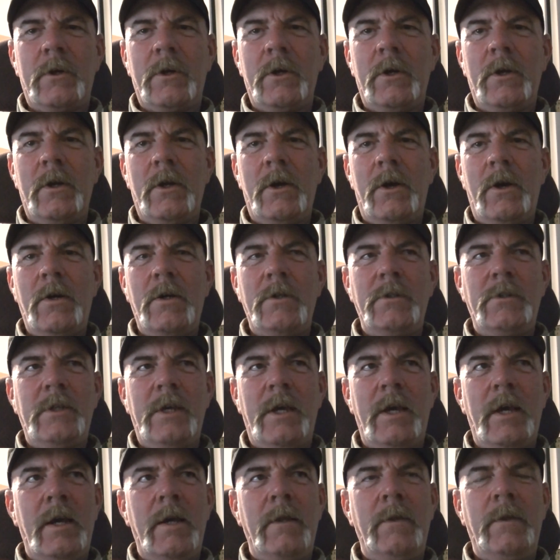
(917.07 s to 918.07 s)
gun laws,
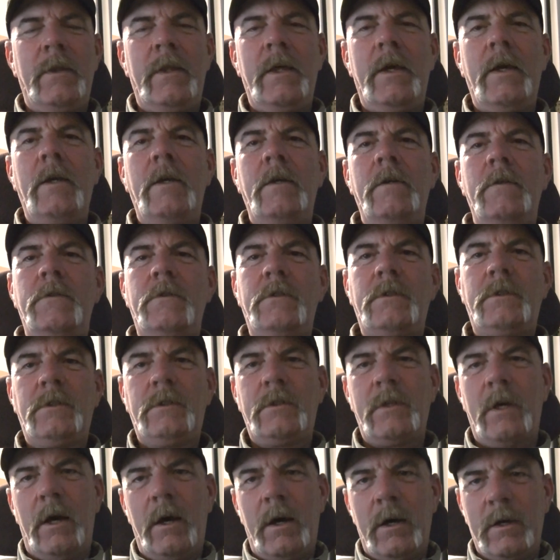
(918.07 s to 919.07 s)
and they
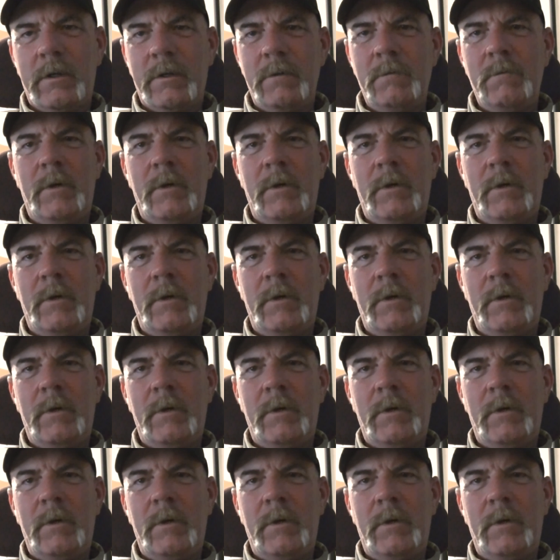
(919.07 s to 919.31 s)
suck.